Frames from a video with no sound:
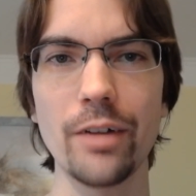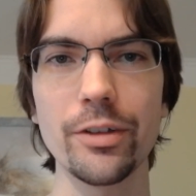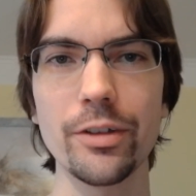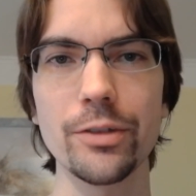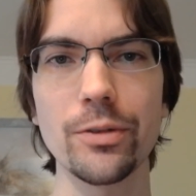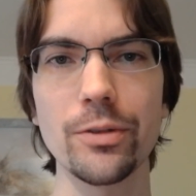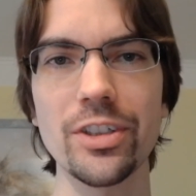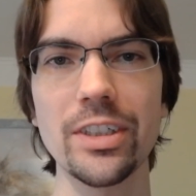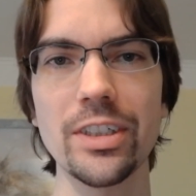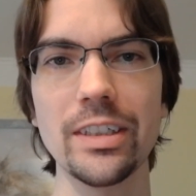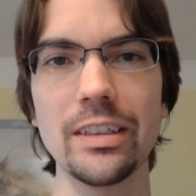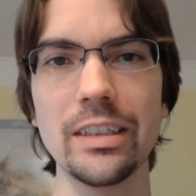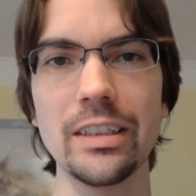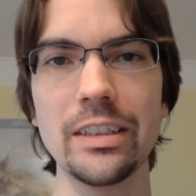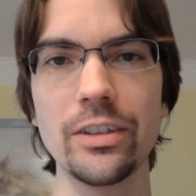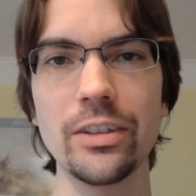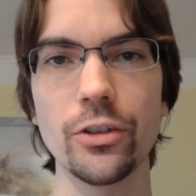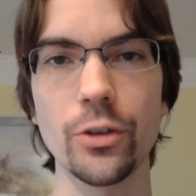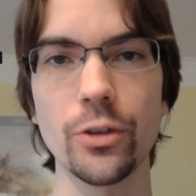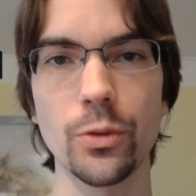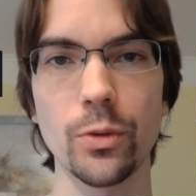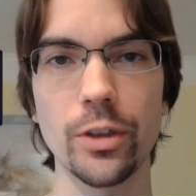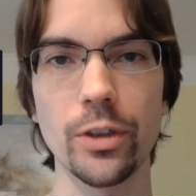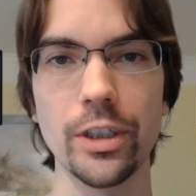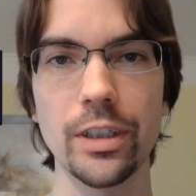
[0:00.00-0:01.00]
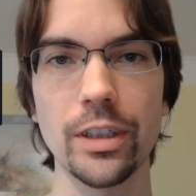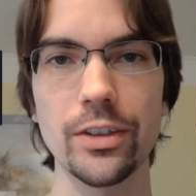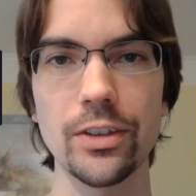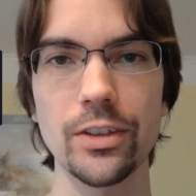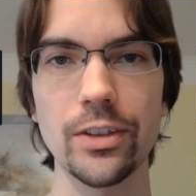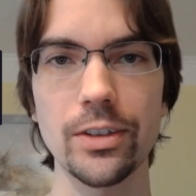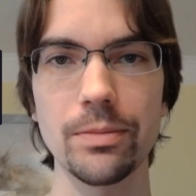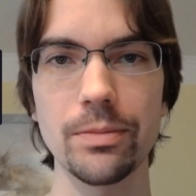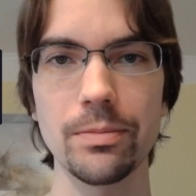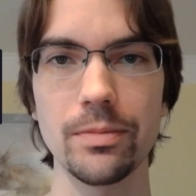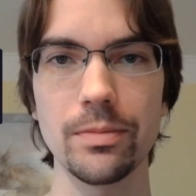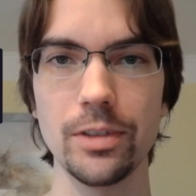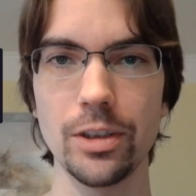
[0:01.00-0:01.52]
After watching these
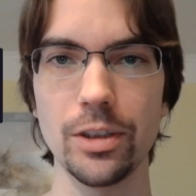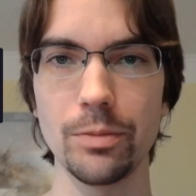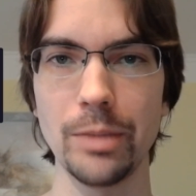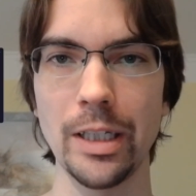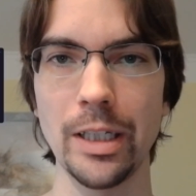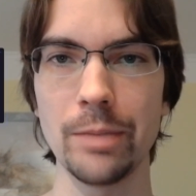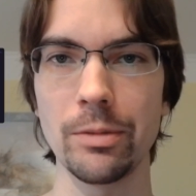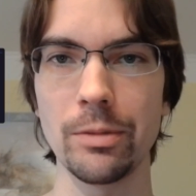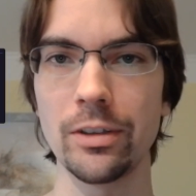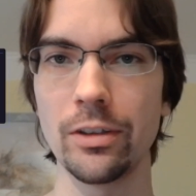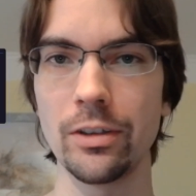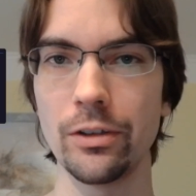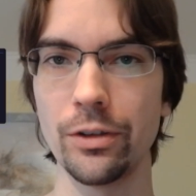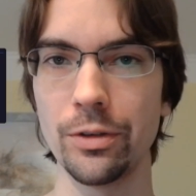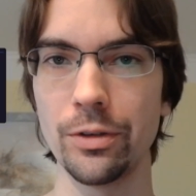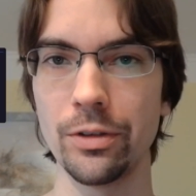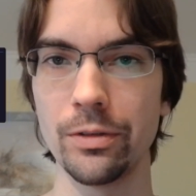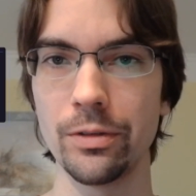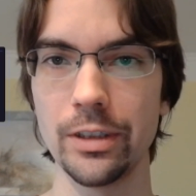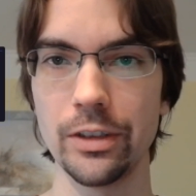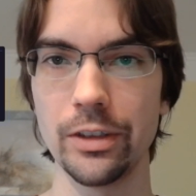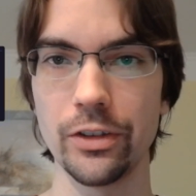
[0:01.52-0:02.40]
tutorials, you'll be able to